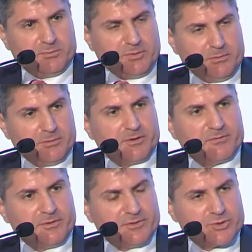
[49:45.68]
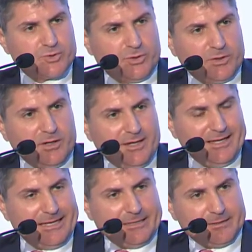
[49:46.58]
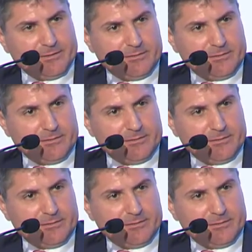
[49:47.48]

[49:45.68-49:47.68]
probably a very strong and